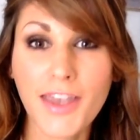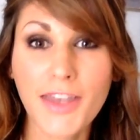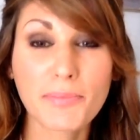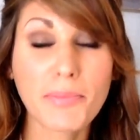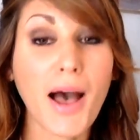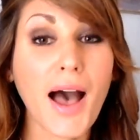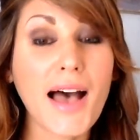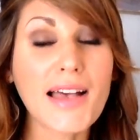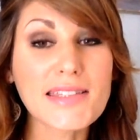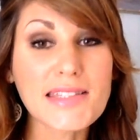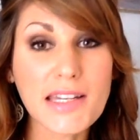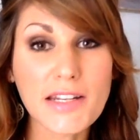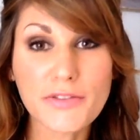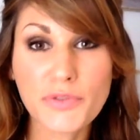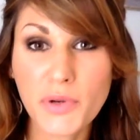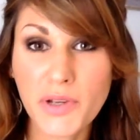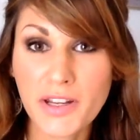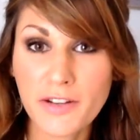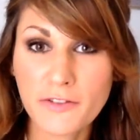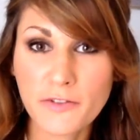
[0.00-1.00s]
Positive
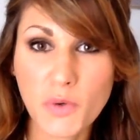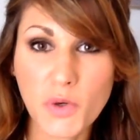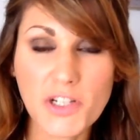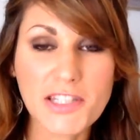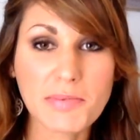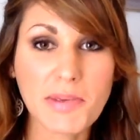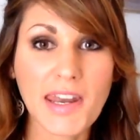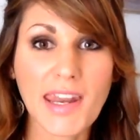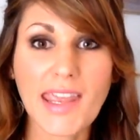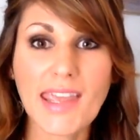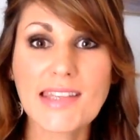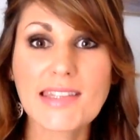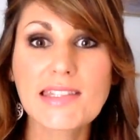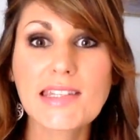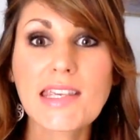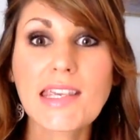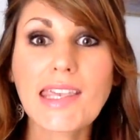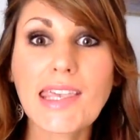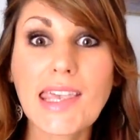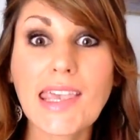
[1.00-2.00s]
reinforcement is
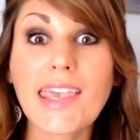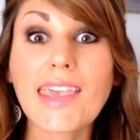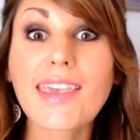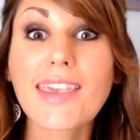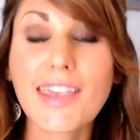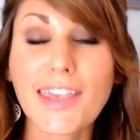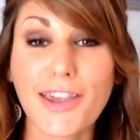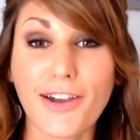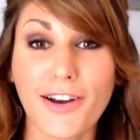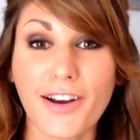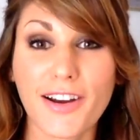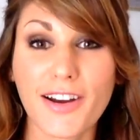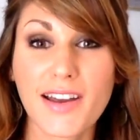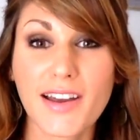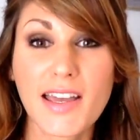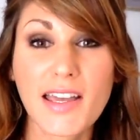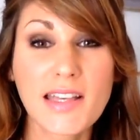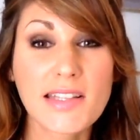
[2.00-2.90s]
key here,